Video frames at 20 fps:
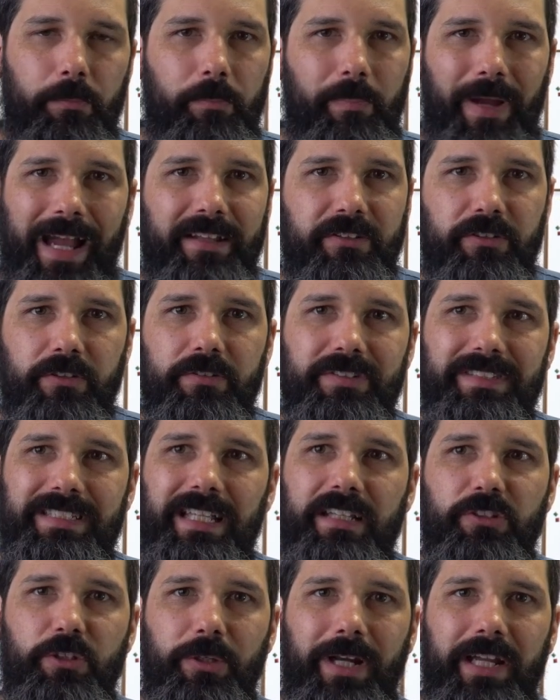patterns
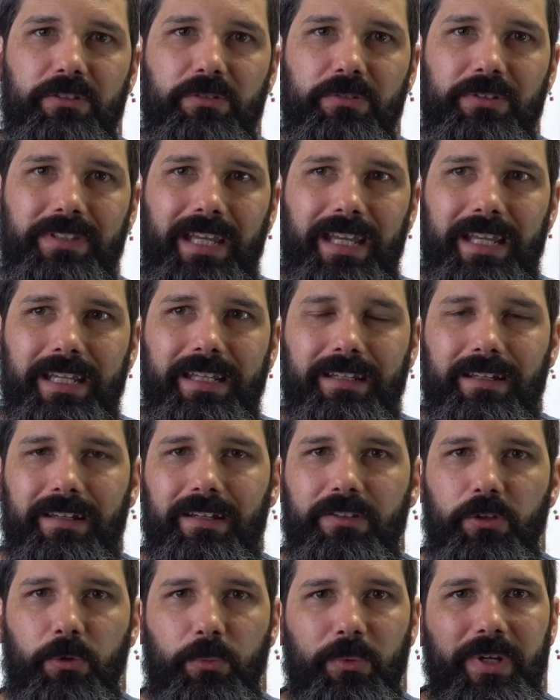that try to take
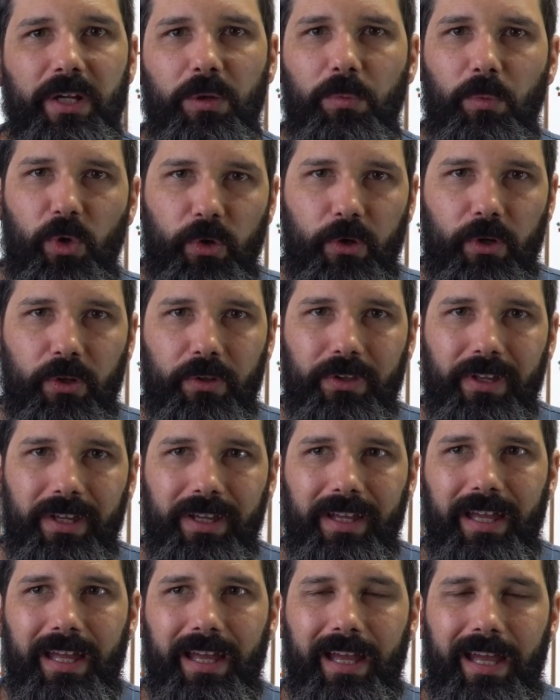the real world
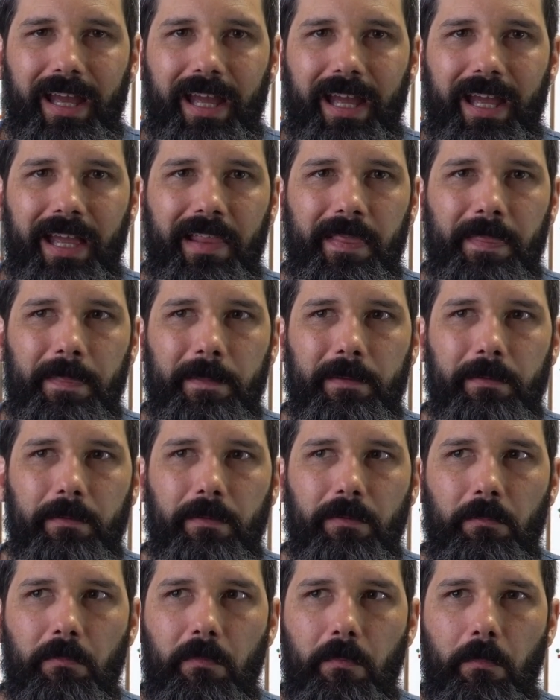and
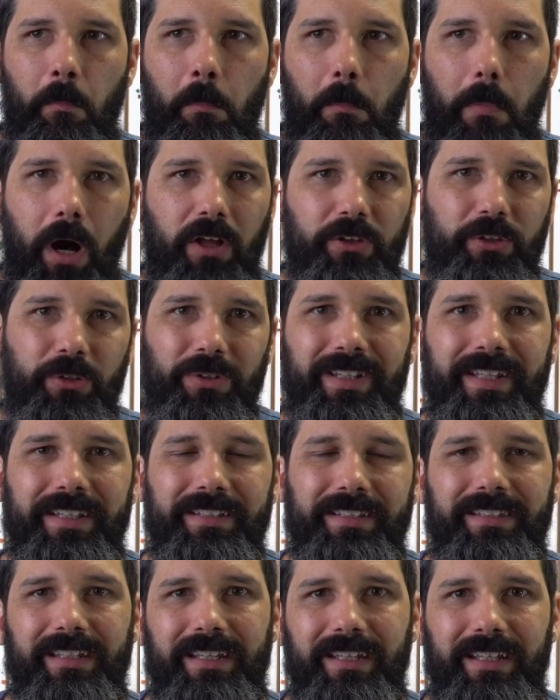model
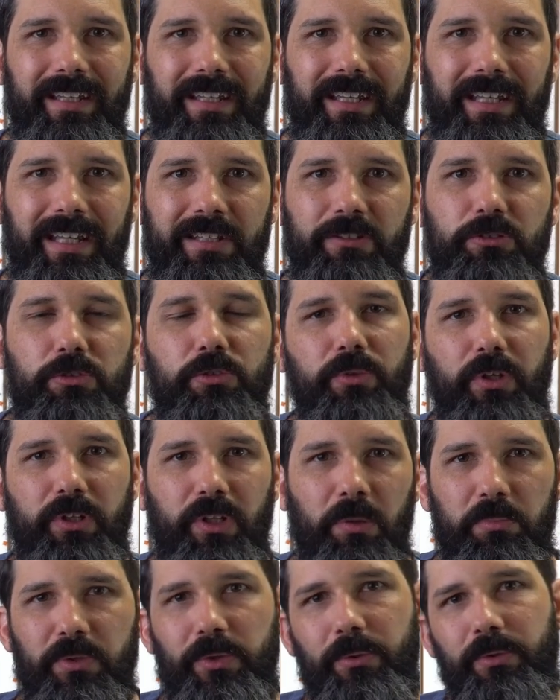it into a
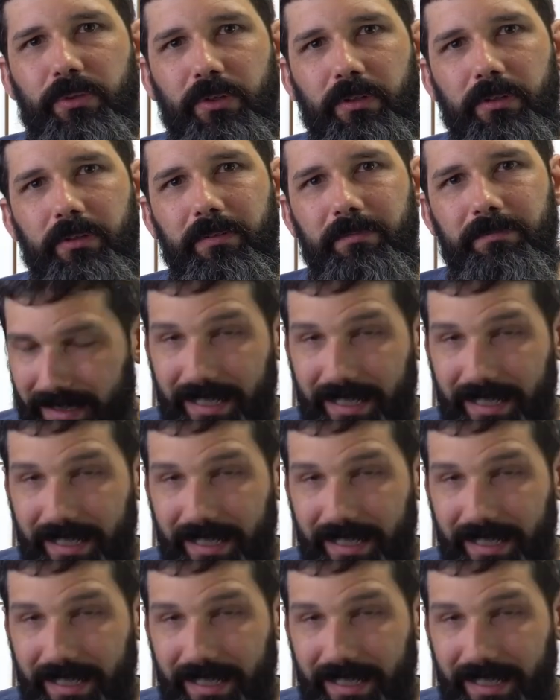computer.